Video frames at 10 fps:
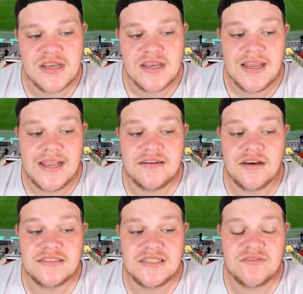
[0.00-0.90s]
In
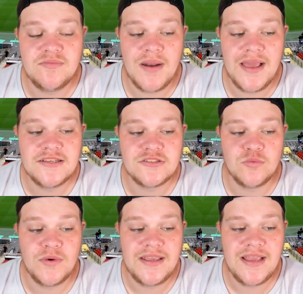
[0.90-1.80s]
19th place
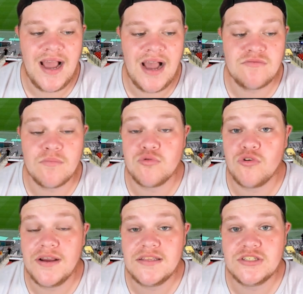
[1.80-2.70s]
we have
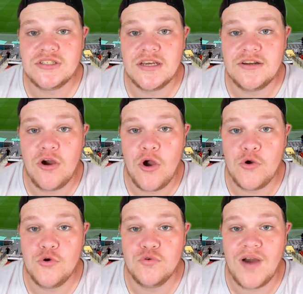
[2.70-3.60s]
Brighton and
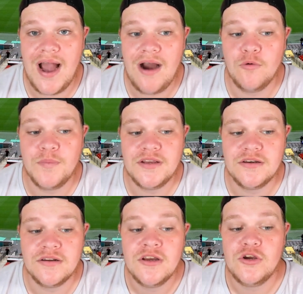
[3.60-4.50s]
Hove
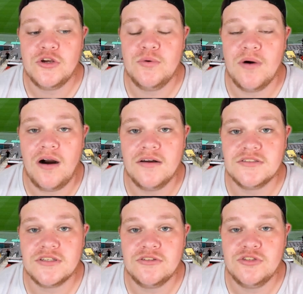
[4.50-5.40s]
Albion, who are
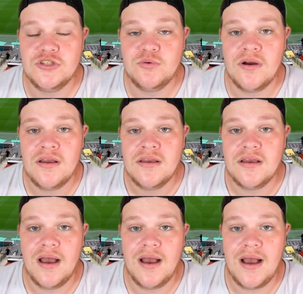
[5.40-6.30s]
under new
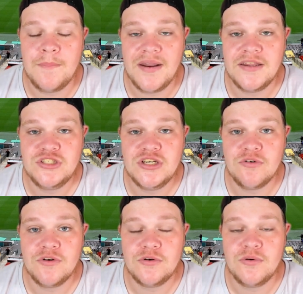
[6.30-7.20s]

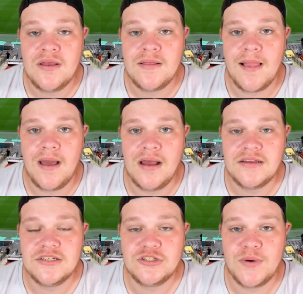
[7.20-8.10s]
managerial
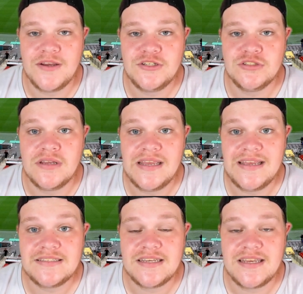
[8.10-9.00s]
situation.
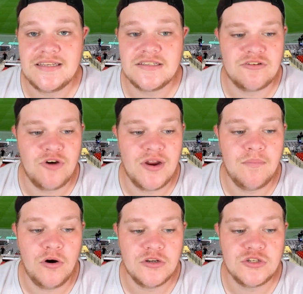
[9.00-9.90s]
It is Graham
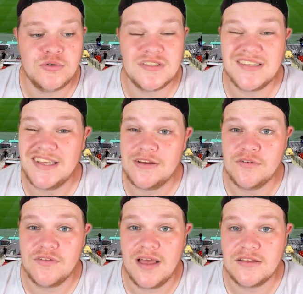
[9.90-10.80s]
Potter who has taken
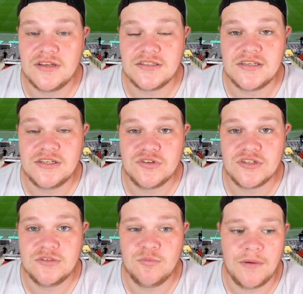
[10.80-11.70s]
over there, so that's an
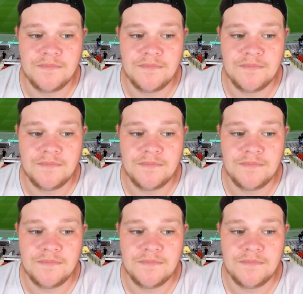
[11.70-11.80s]
interesting one.